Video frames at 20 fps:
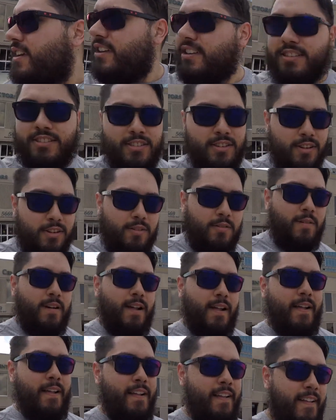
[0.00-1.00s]
So,
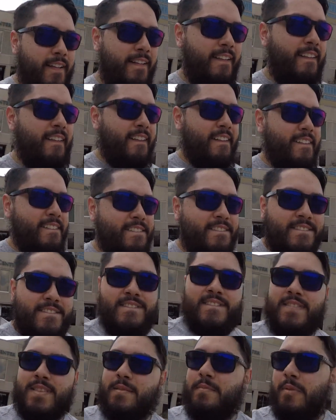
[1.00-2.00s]

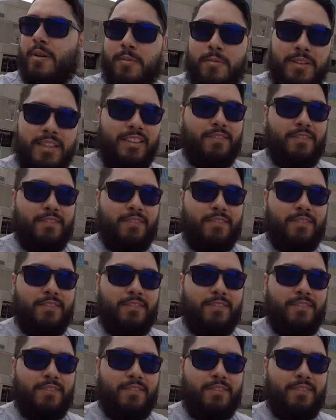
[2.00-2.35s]
we're gonna